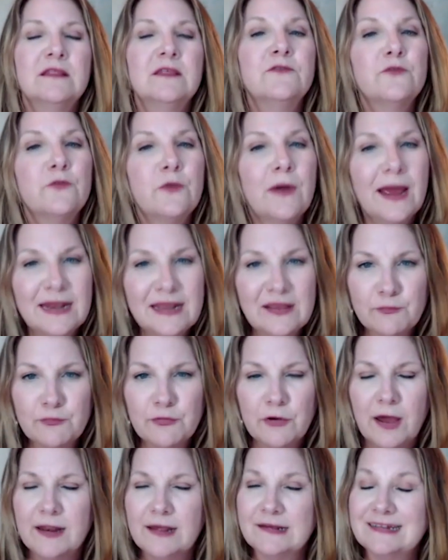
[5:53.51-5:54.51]
the variety of
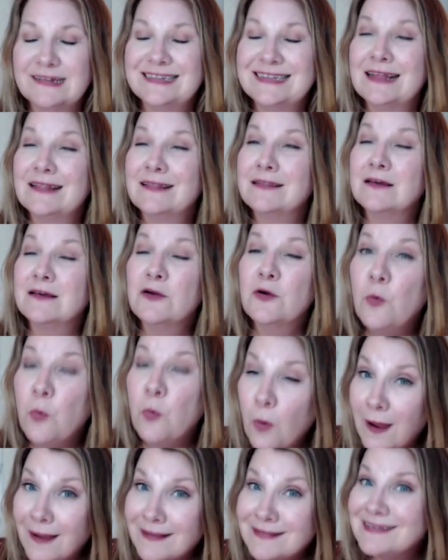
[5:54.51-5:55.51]
products, the
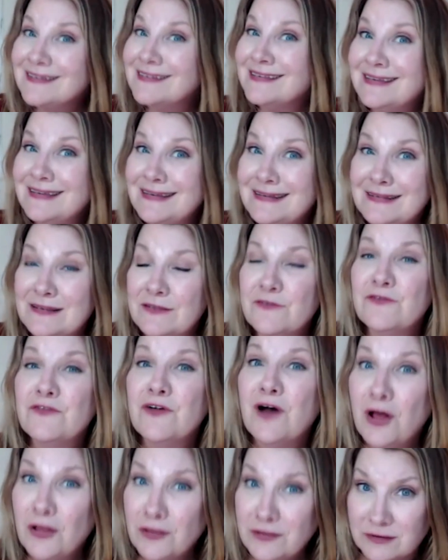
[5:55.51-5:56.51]
quantities and
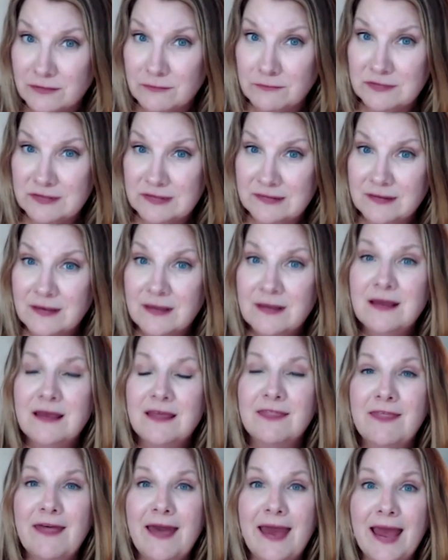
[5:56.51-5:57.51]
volumes
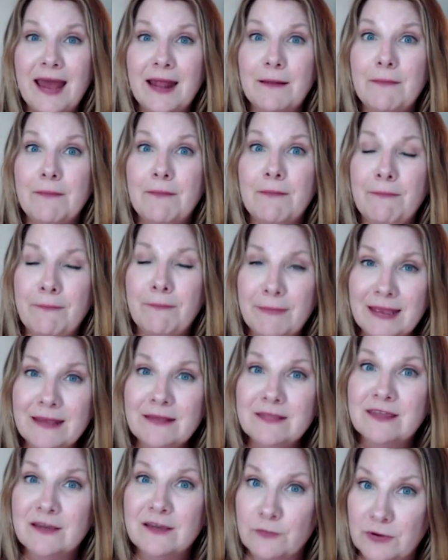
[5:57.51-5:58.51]
that
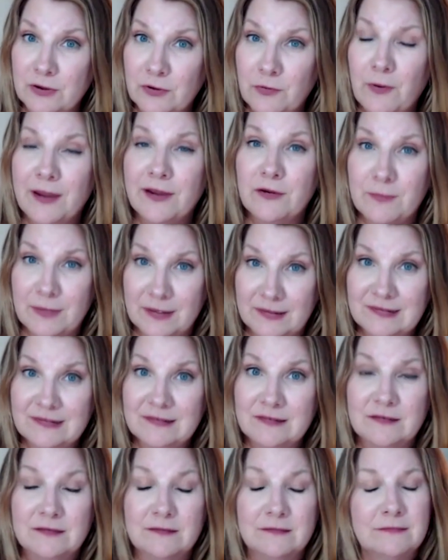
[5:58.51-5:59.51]
meet their
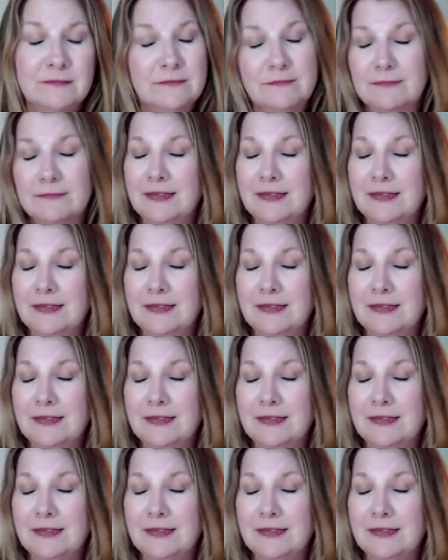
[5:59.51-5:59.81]
requirements to,